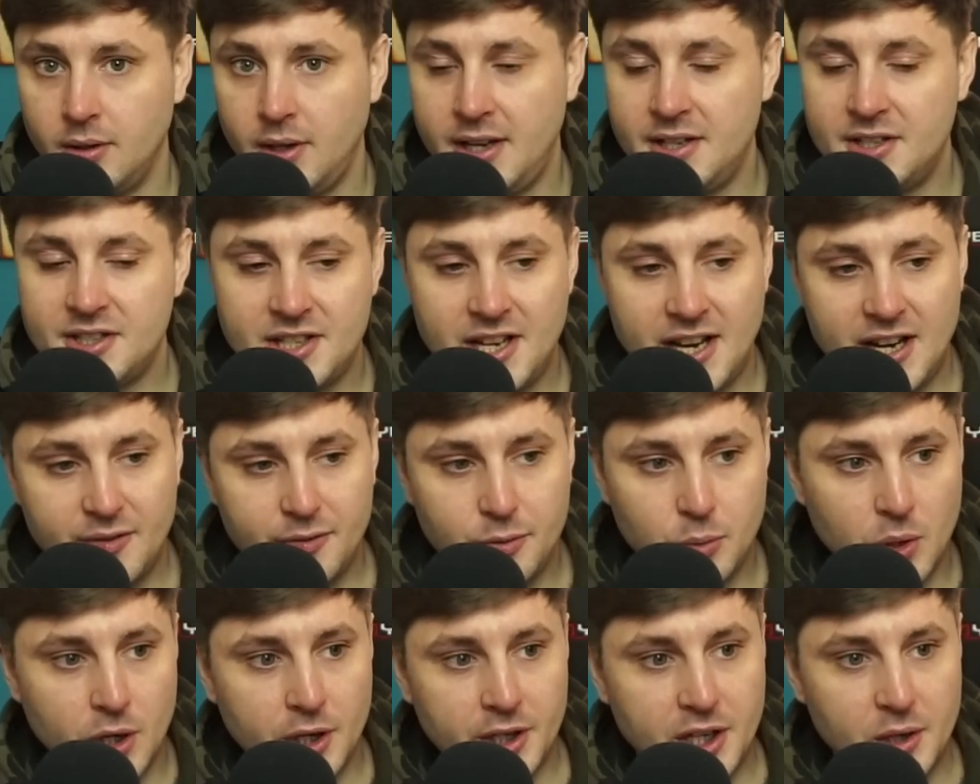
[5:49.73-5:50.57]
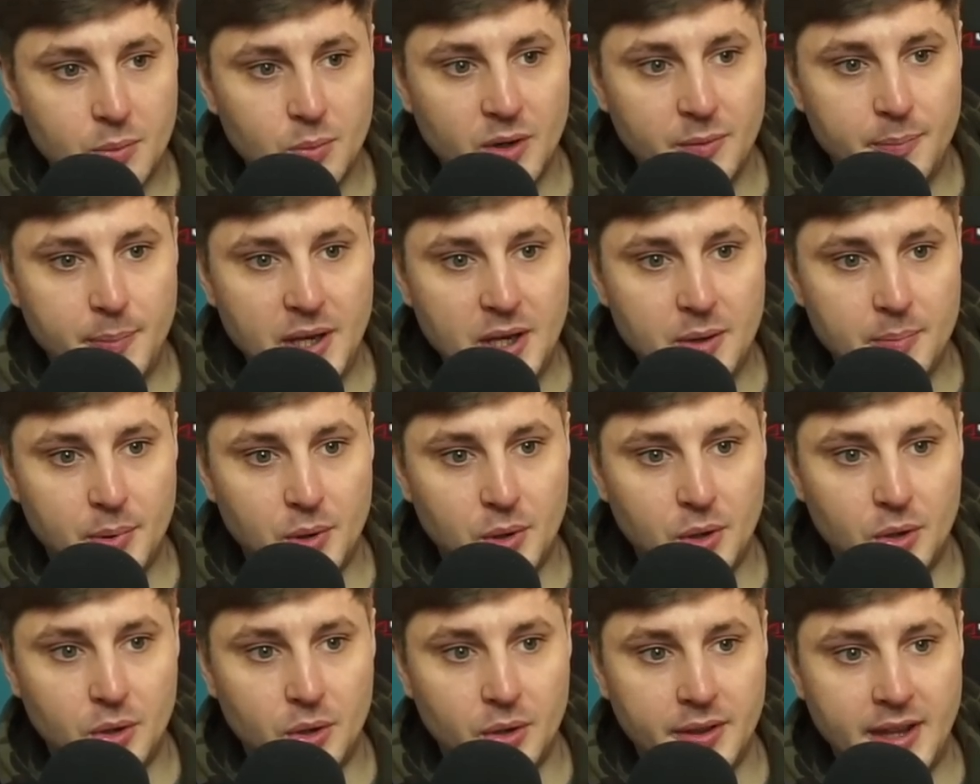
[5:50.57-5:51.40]
Instead of working with
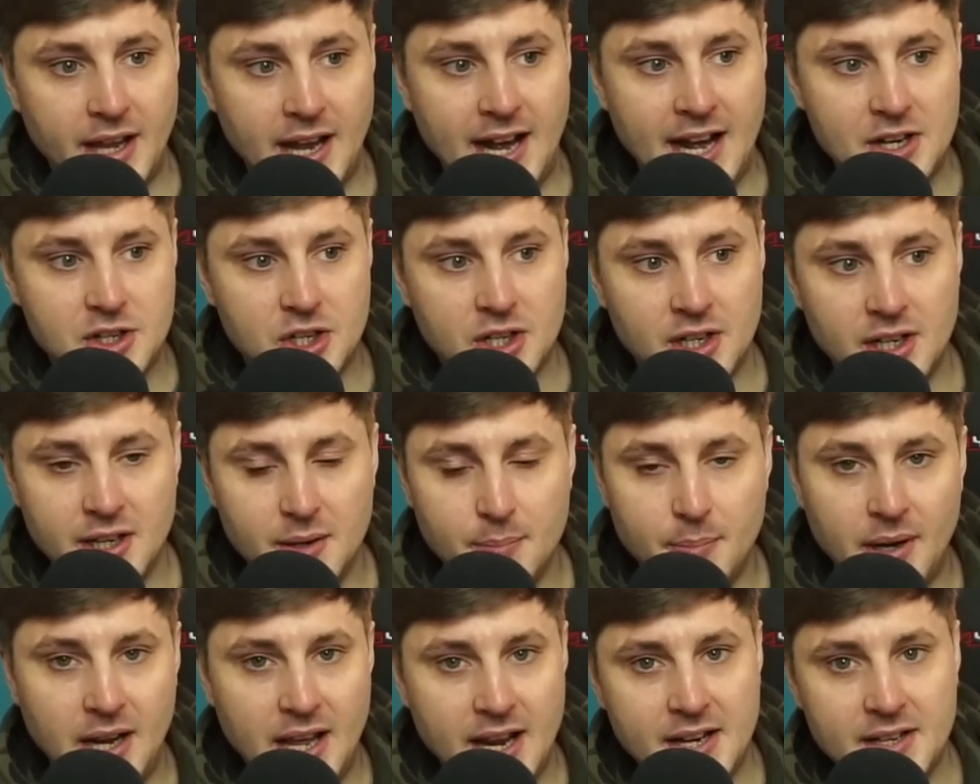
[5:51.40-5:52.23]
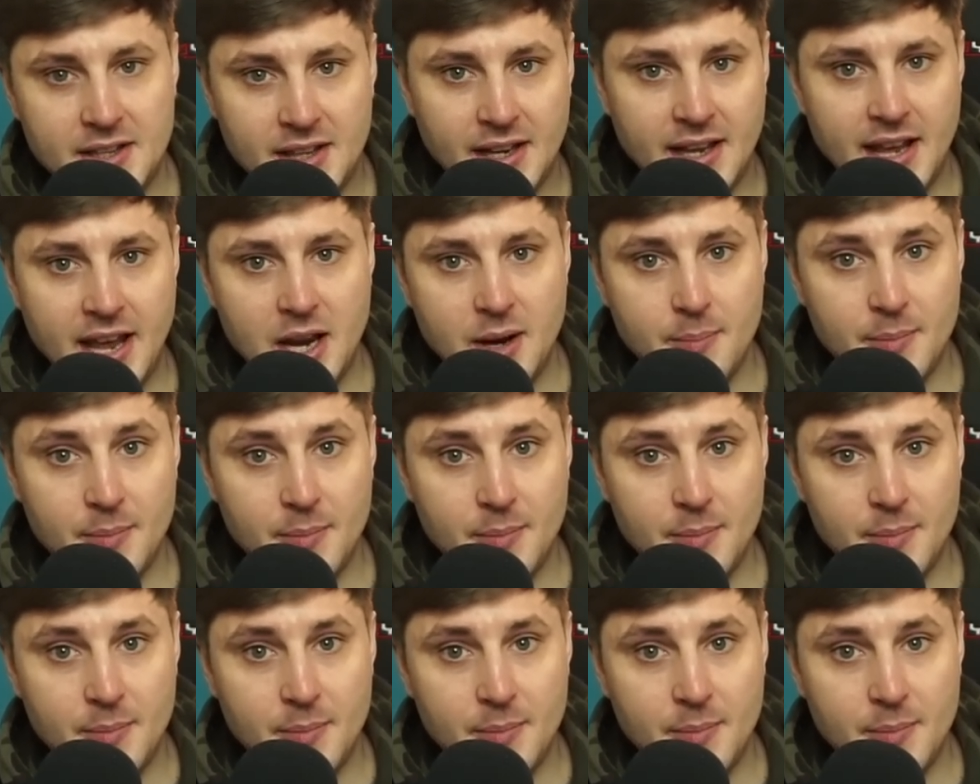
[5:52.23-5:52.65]
people that actually played the game